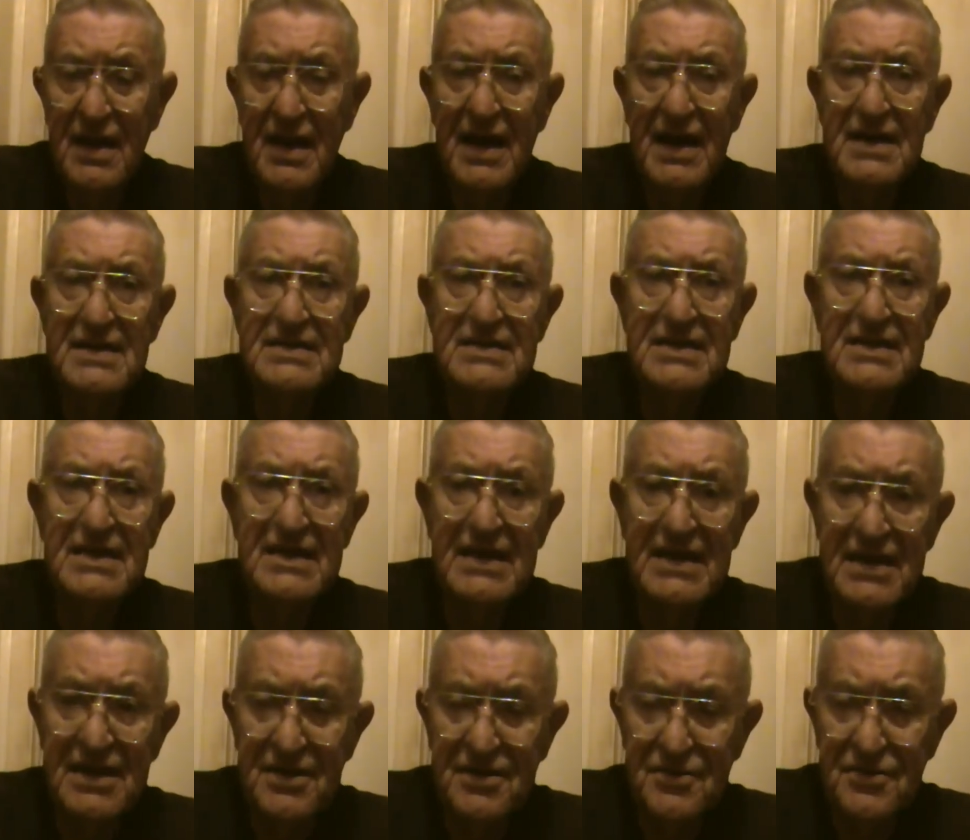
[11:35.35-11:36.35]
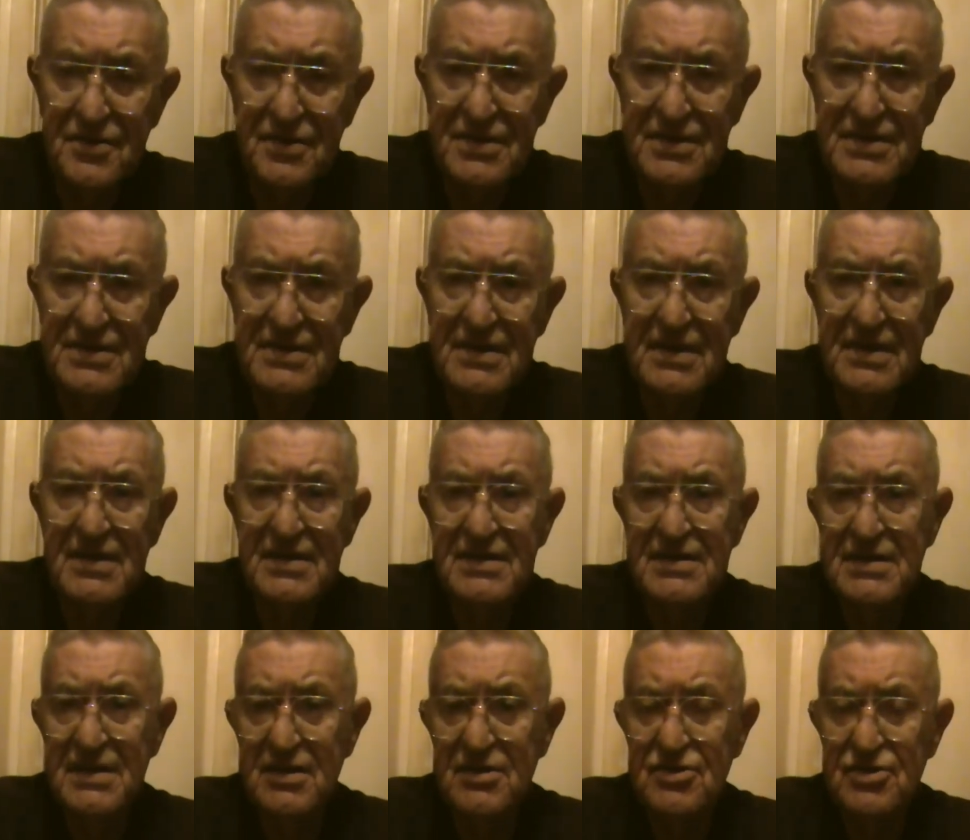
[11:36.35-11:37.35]
has an interest in
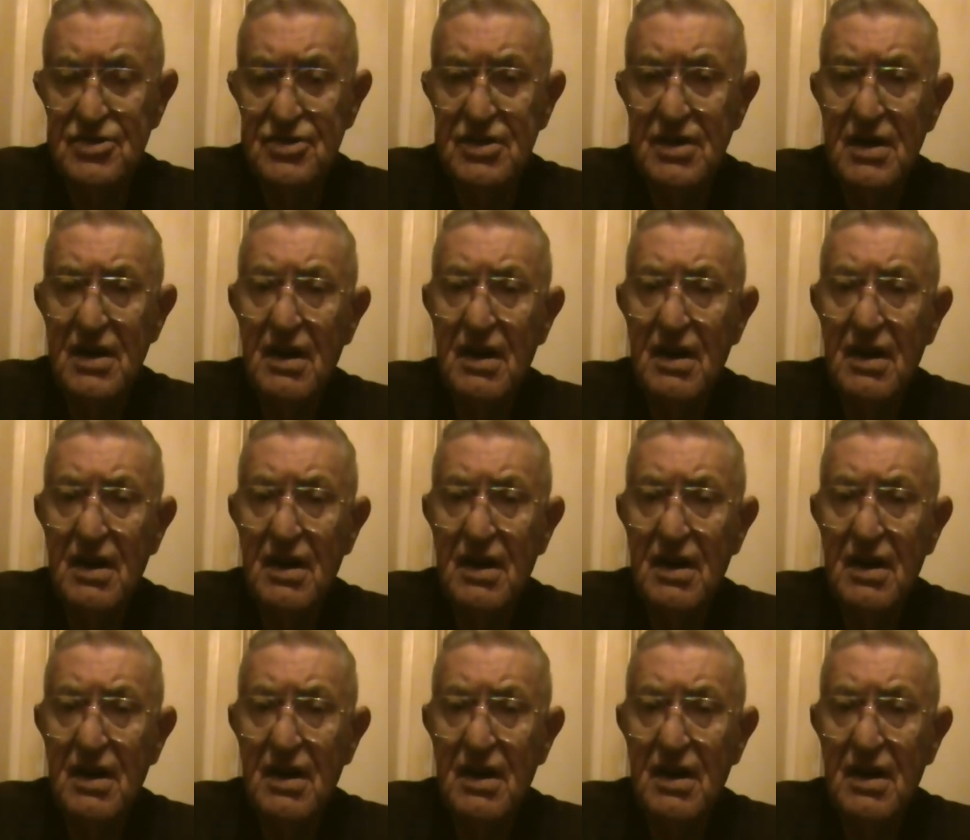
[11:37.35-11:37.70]
such